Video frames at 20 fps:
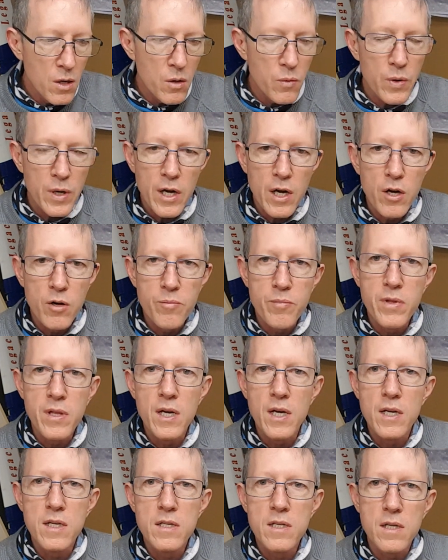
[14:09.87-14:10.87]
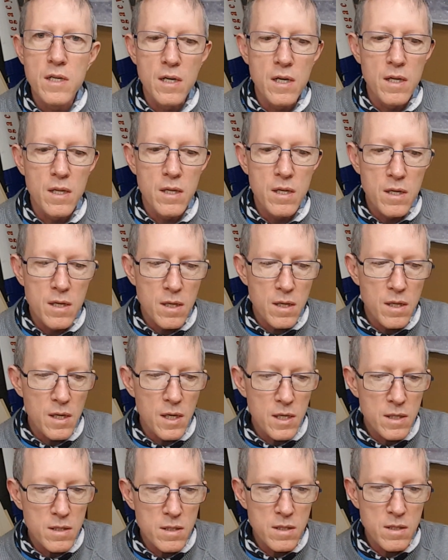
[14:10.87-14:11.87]
We hope that
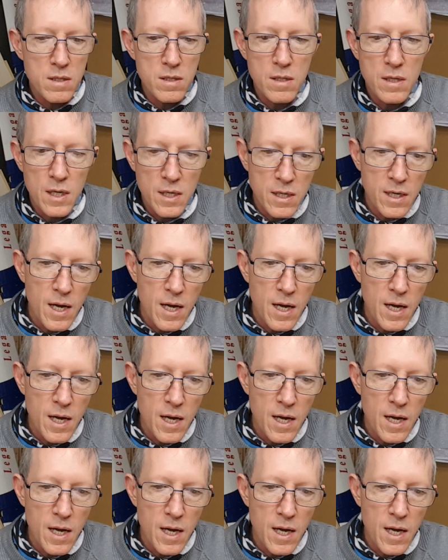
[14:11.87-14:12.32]
that